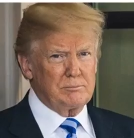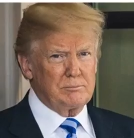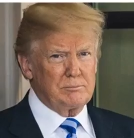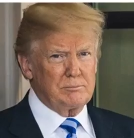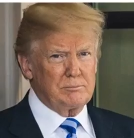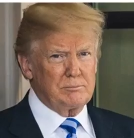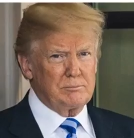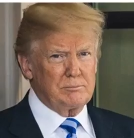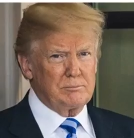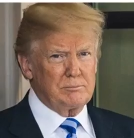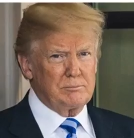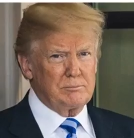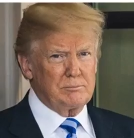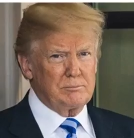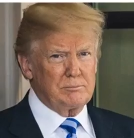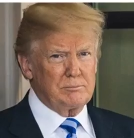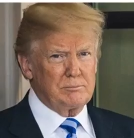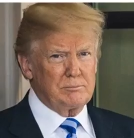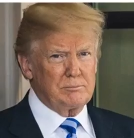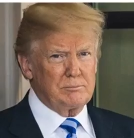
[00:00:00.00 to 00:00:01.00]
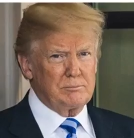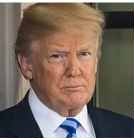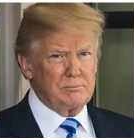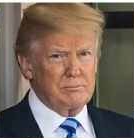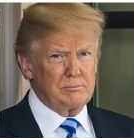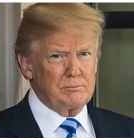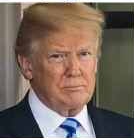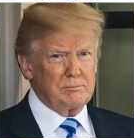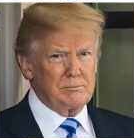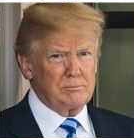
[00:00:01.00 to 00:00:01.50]

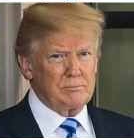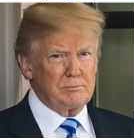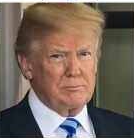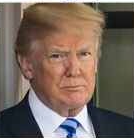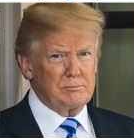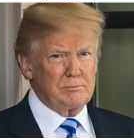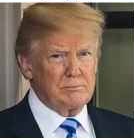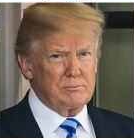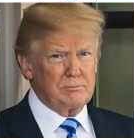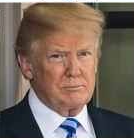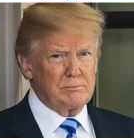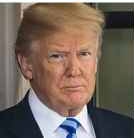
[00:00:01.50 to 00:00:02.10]
Nobody speaks.